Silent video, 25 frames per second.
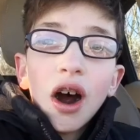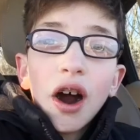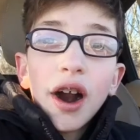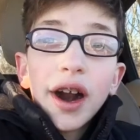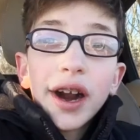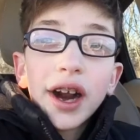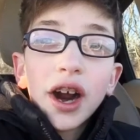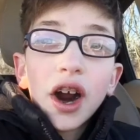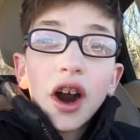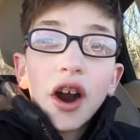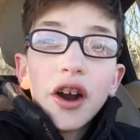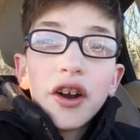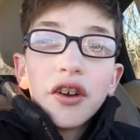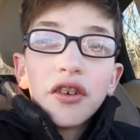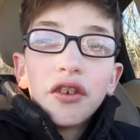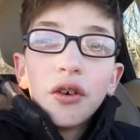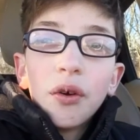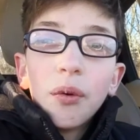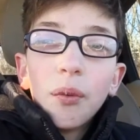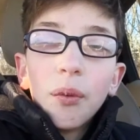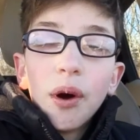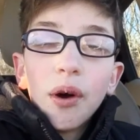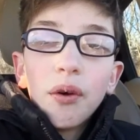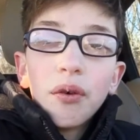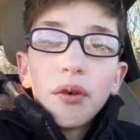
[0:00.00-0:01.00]
Hi guys,
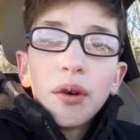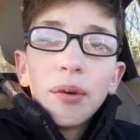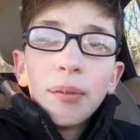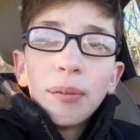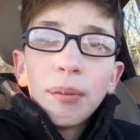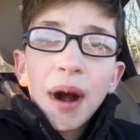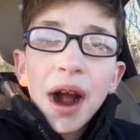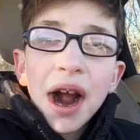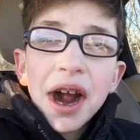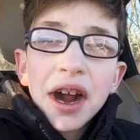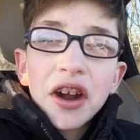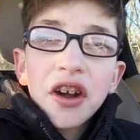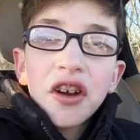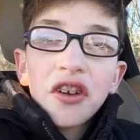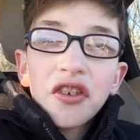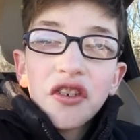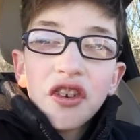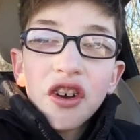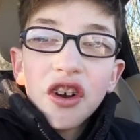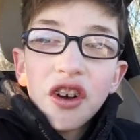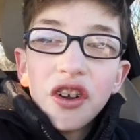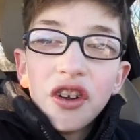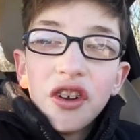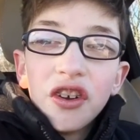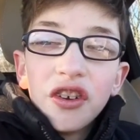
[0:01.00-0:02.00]
welcome back
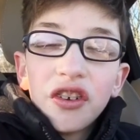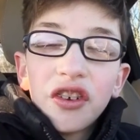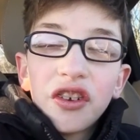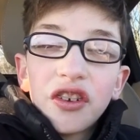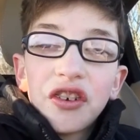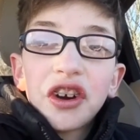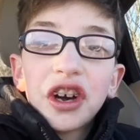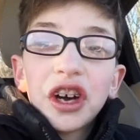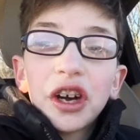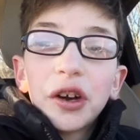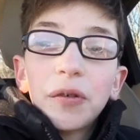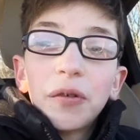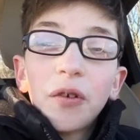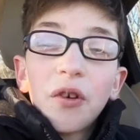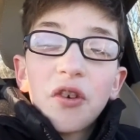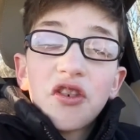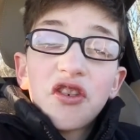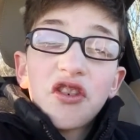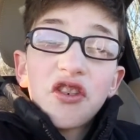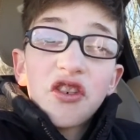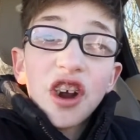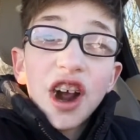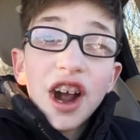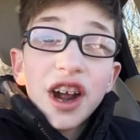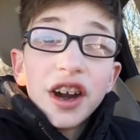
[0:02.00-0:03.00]
to the Jinxbox
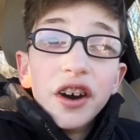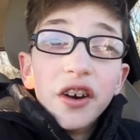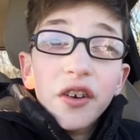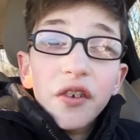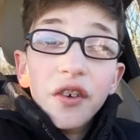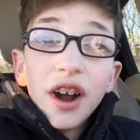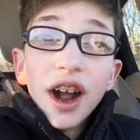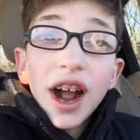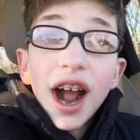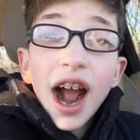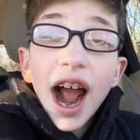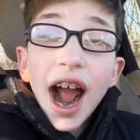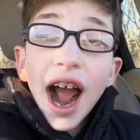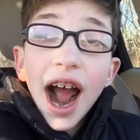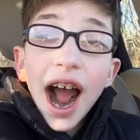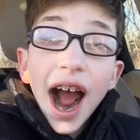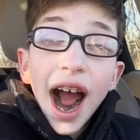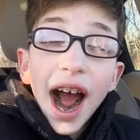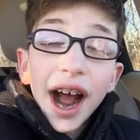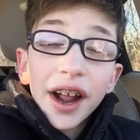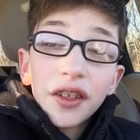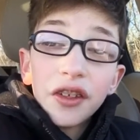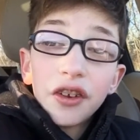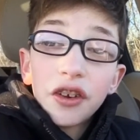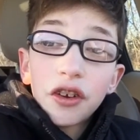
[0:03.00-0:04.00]
channel,
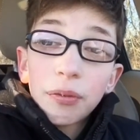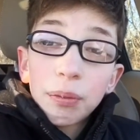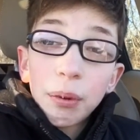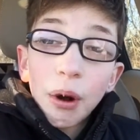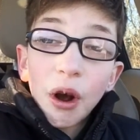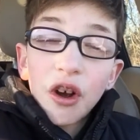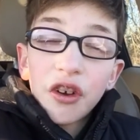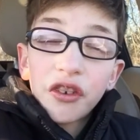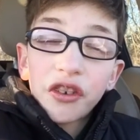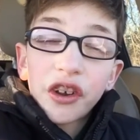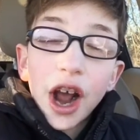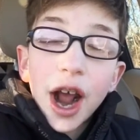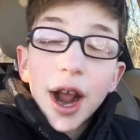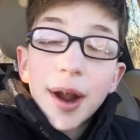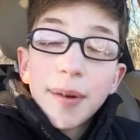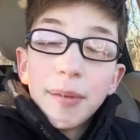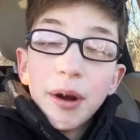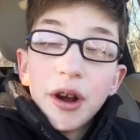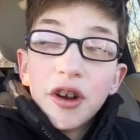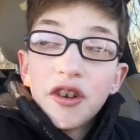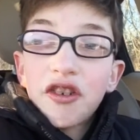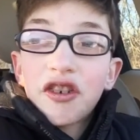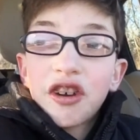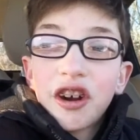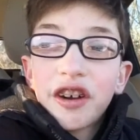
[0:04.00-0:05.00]
and the Spurs game
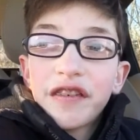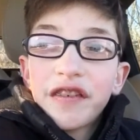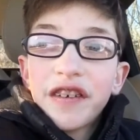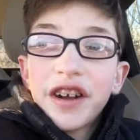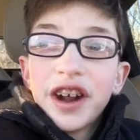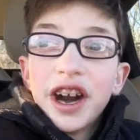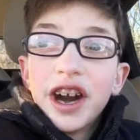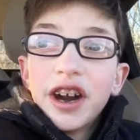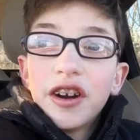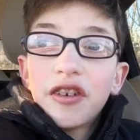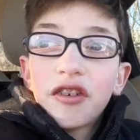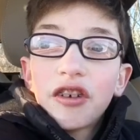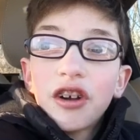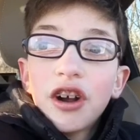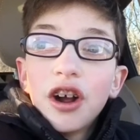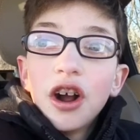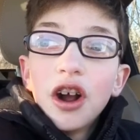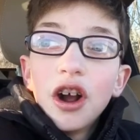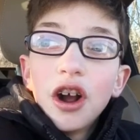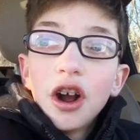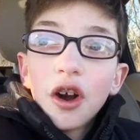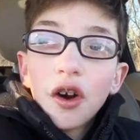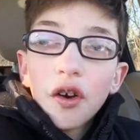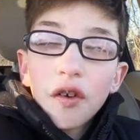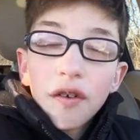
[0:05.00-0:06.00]
has just finished.
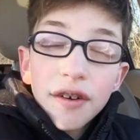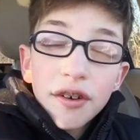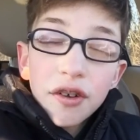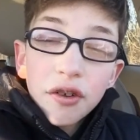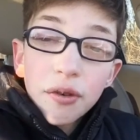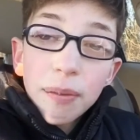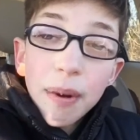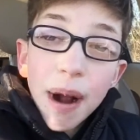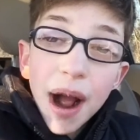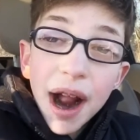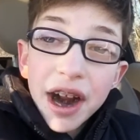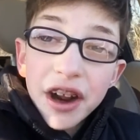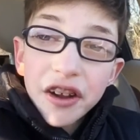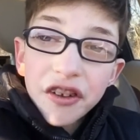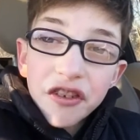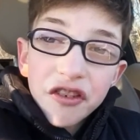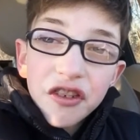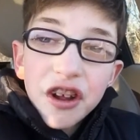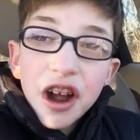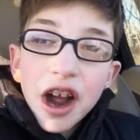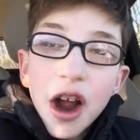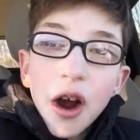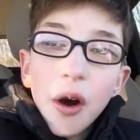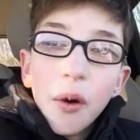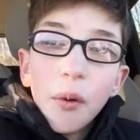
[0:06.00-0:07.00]
Crystal Palace
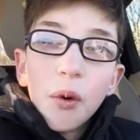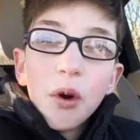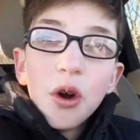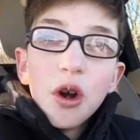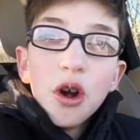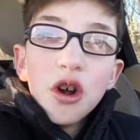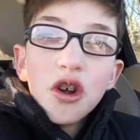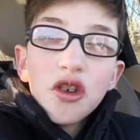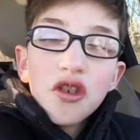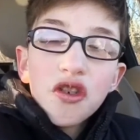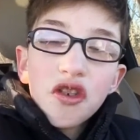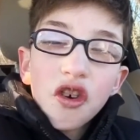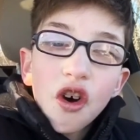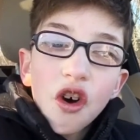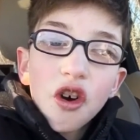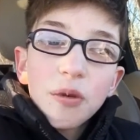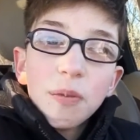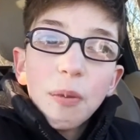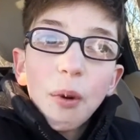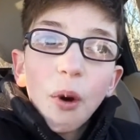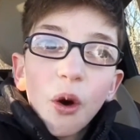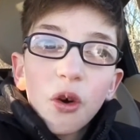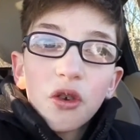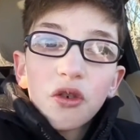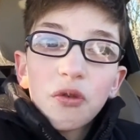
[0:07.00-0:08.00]
0,
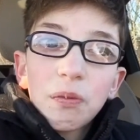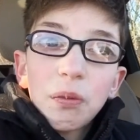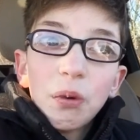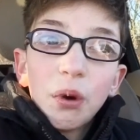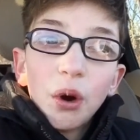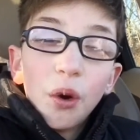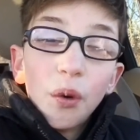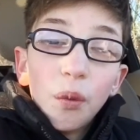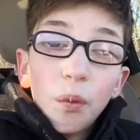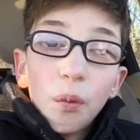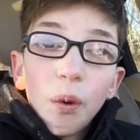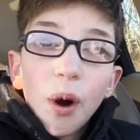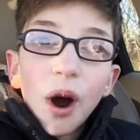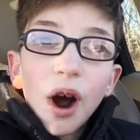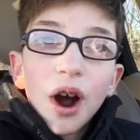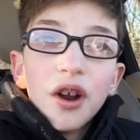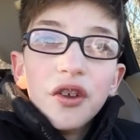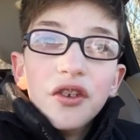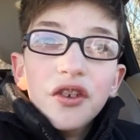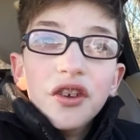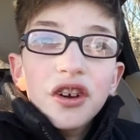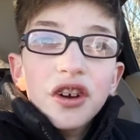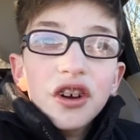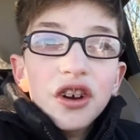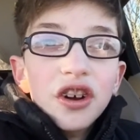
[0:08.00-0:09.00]
Tottenham Hotspur
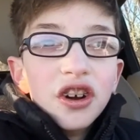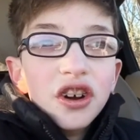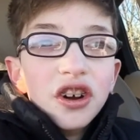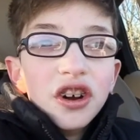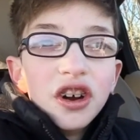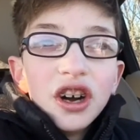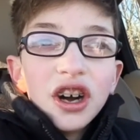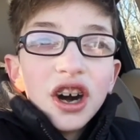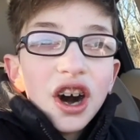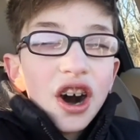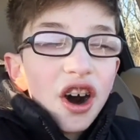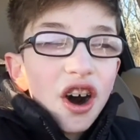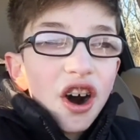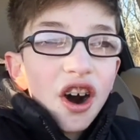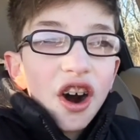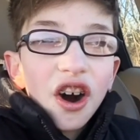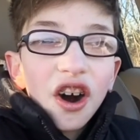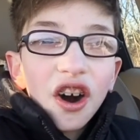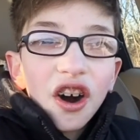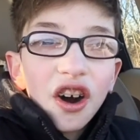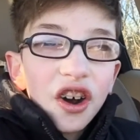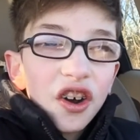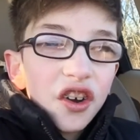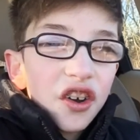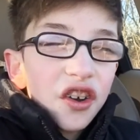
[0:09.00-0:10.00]
1.
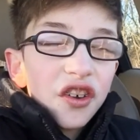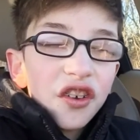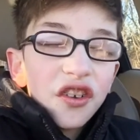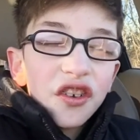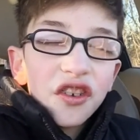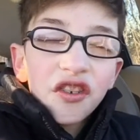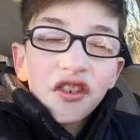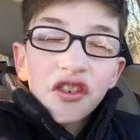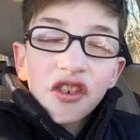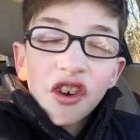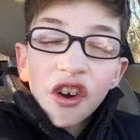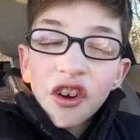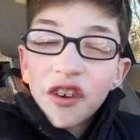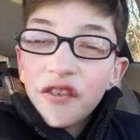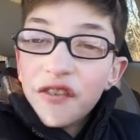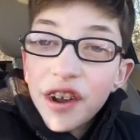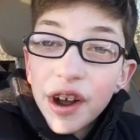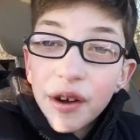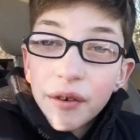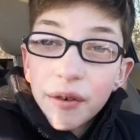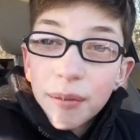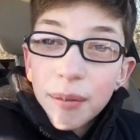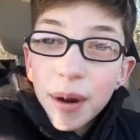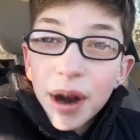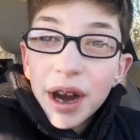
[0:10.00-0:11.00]
Tottenham
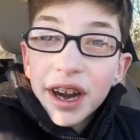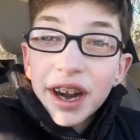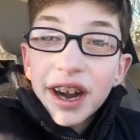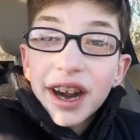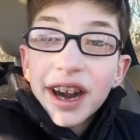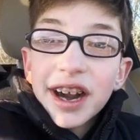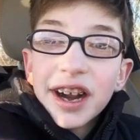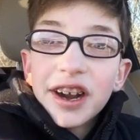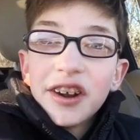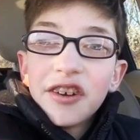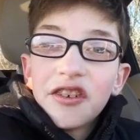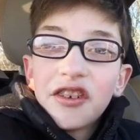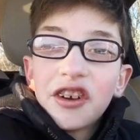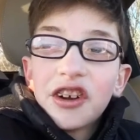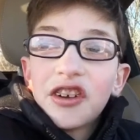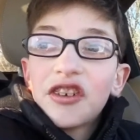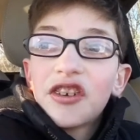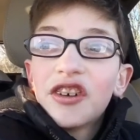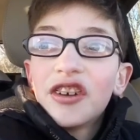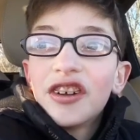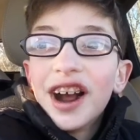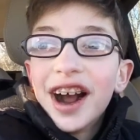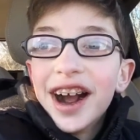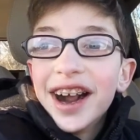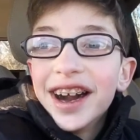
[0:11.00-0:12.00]
never make it easy,
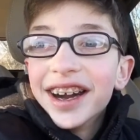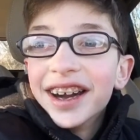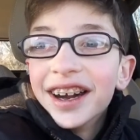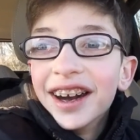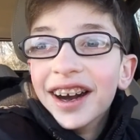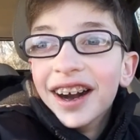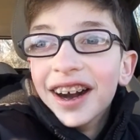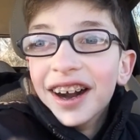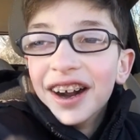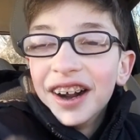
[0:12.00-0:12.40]
do they?